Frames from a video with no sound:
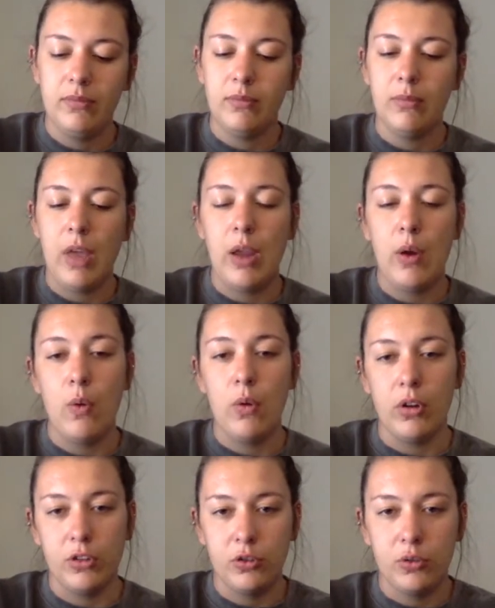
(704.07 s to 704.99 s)
My
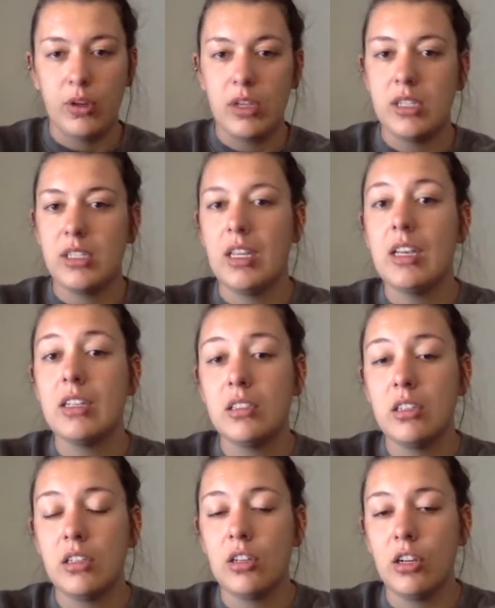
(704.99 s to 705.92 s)
orange one says
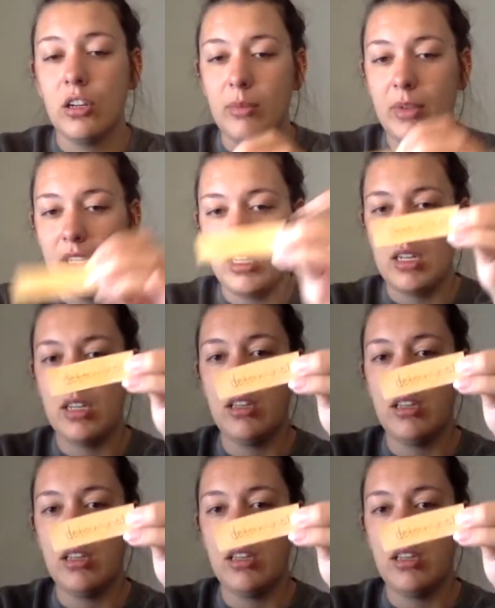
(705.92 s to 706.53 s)
determined.